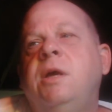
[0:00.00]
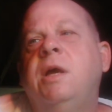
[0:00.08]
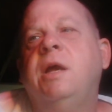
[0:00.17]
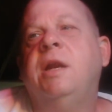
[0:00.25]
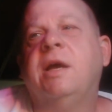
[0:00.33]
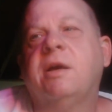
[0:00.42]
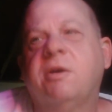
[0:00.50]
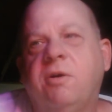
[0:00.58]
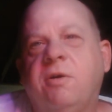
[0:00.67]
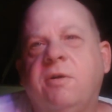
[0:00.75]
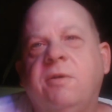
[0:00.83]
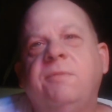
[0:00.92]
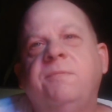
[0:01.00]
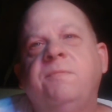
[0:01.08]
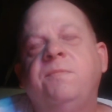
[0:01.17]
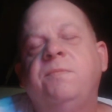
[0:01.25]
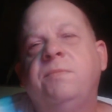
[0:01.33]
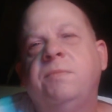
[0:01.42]
And that car
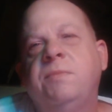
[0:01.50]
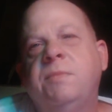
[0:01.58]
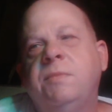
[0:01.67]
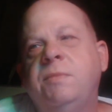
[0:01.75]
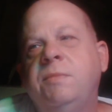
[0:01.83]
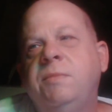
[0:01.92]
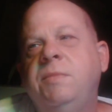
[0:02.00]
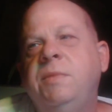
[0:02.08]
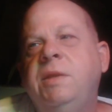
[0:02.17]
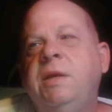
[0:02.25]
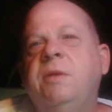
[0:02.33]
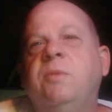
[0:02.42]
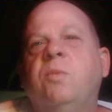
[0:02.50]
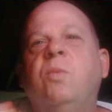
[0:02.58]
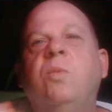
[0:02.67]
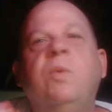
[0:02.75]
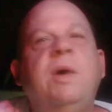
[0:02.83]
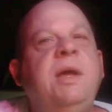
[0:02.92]

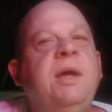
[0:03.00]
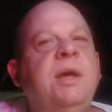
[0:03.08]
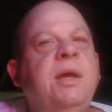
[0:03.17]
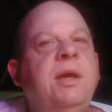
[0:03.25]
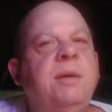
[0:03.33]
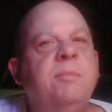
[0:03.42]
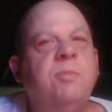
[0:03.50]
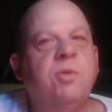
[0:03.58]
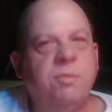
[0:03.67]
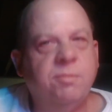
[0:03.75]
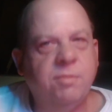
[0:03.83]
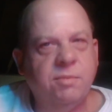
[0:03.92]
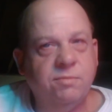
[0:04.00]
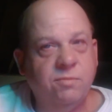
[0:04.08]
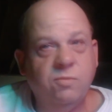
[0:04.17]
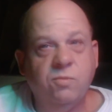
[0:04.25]
needed way more